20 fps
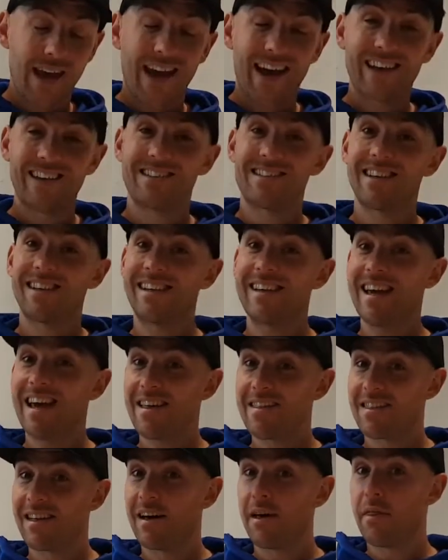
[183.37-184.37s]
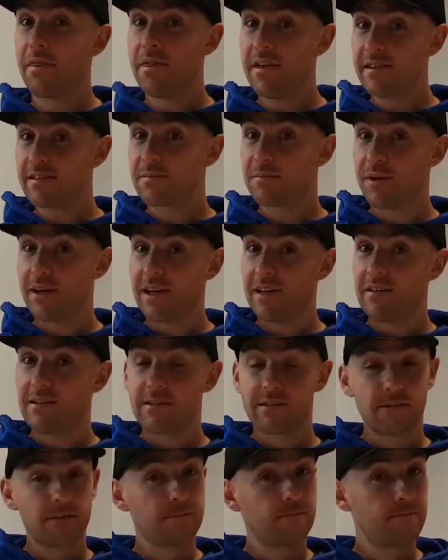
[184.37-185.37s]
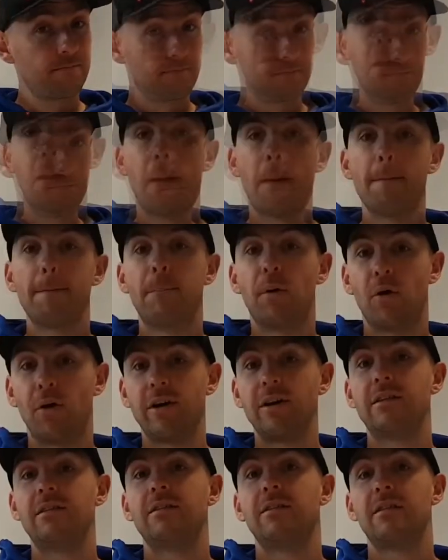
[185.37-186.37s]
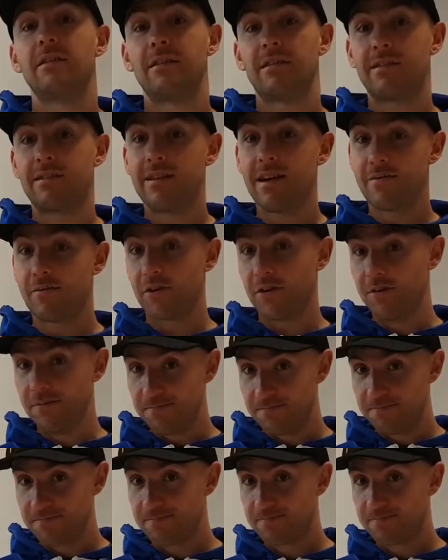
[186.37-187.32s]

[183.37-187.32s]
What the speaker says: And together this means Point 7,